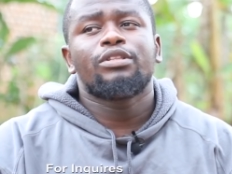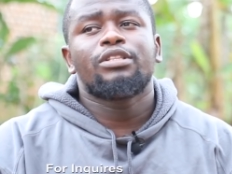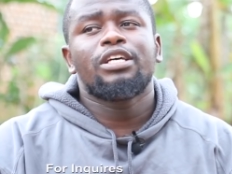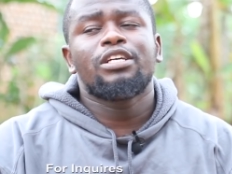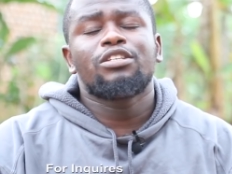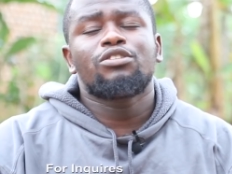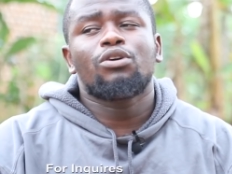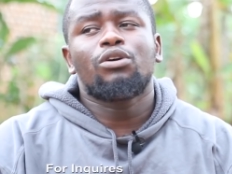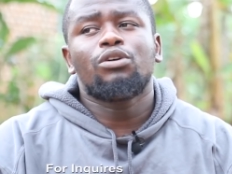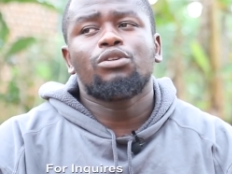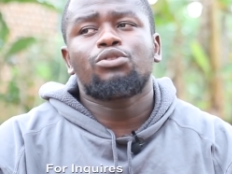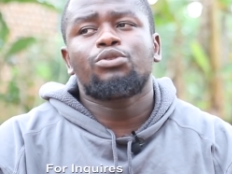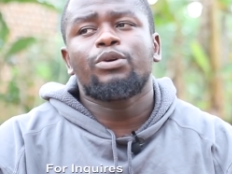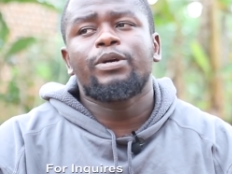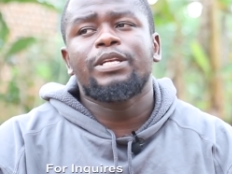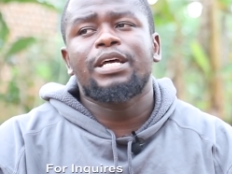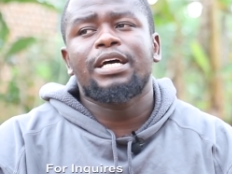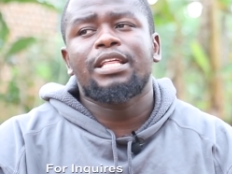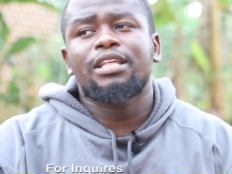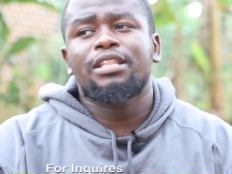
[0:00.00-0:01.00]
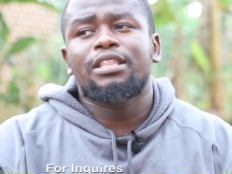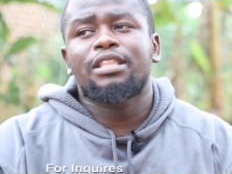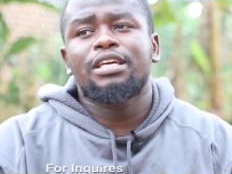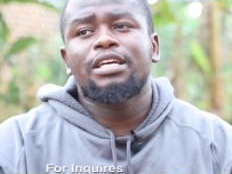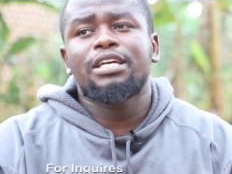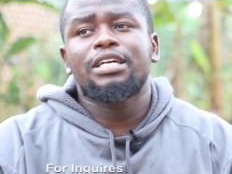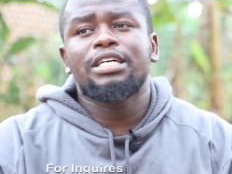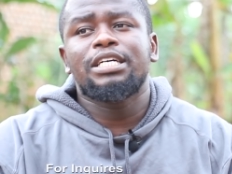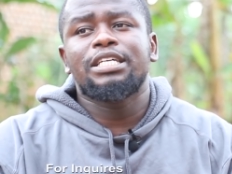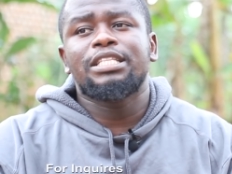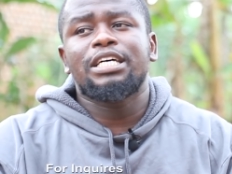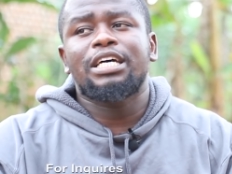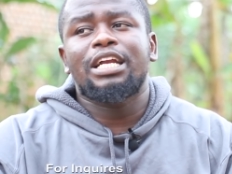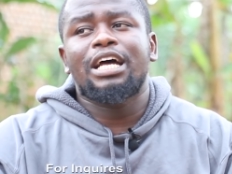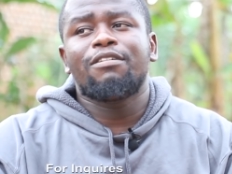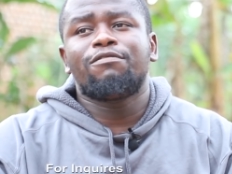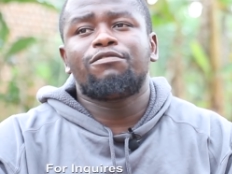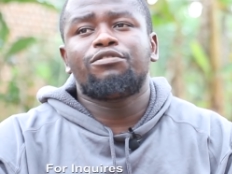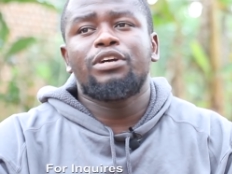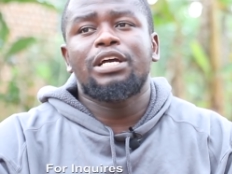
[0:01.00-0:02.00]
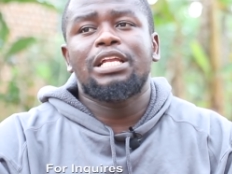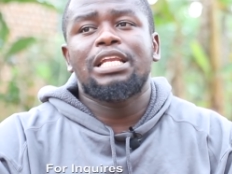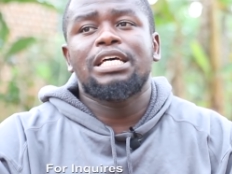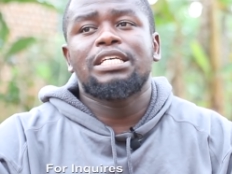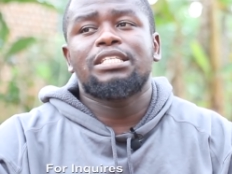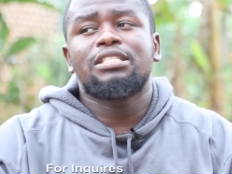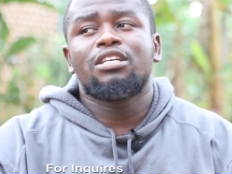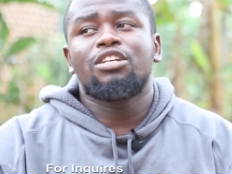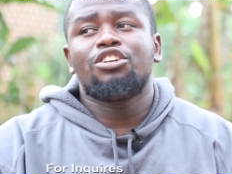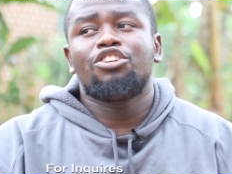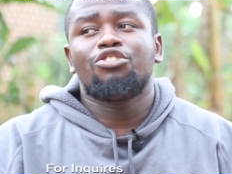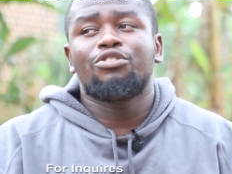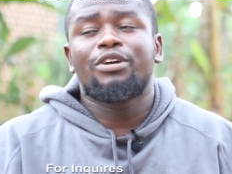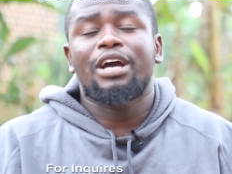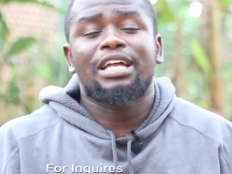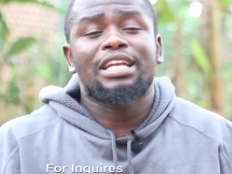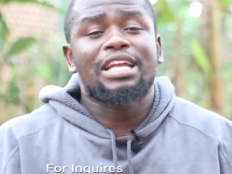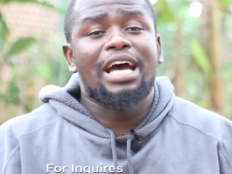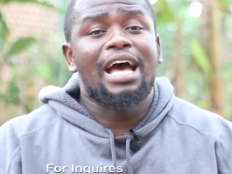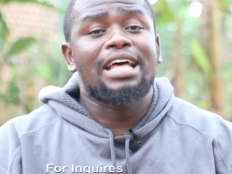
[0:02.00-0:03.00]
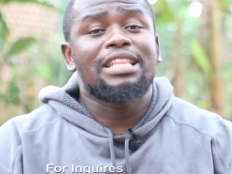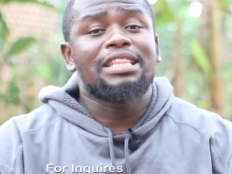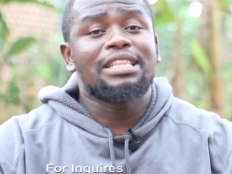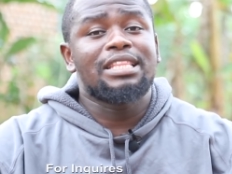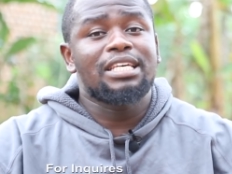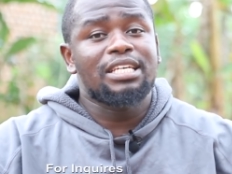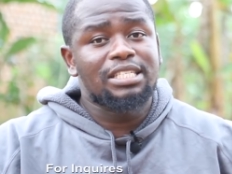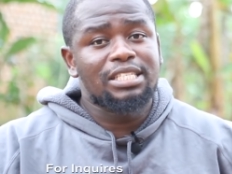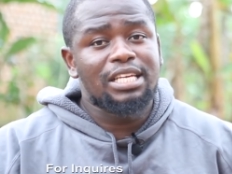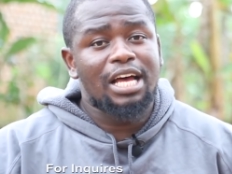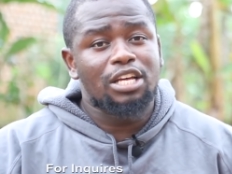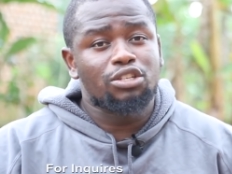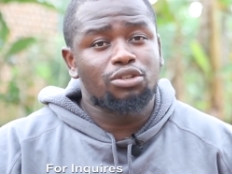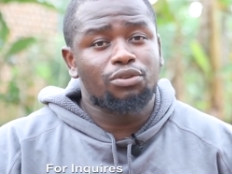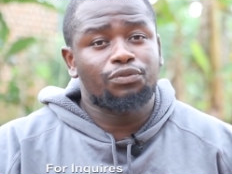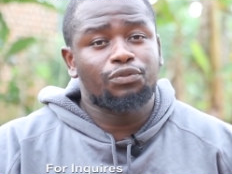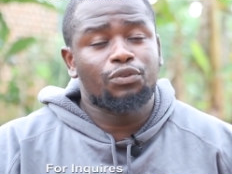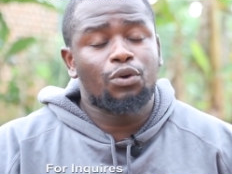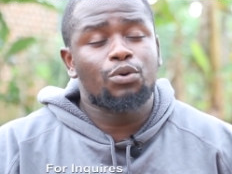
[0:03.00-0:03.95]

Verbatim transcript: There's also another thing that I've realized in Uganda, and this has of